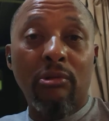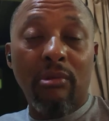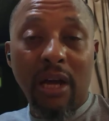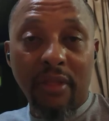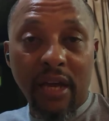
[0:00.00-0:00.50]

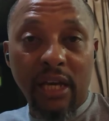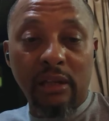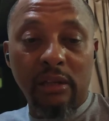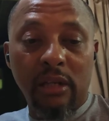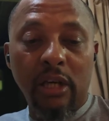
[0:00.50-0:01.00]
rather
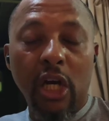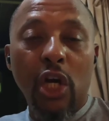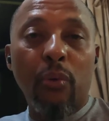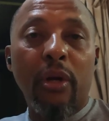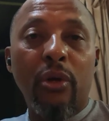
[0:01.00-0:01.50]
healthy.
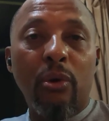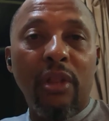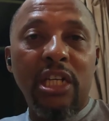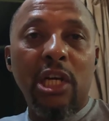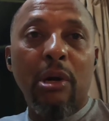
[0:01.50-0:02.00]
We know
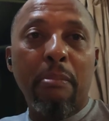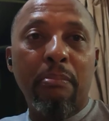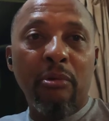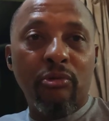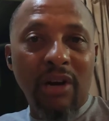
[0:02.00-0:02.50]
that our
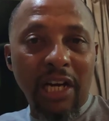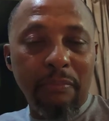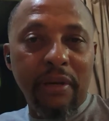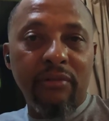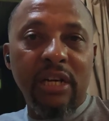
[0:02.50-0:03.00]

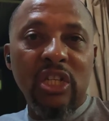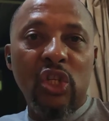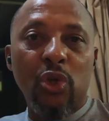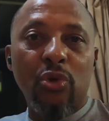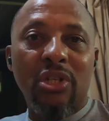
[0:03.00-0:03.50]

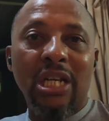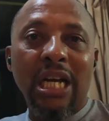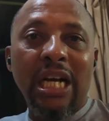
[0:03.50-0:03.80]
grandparents used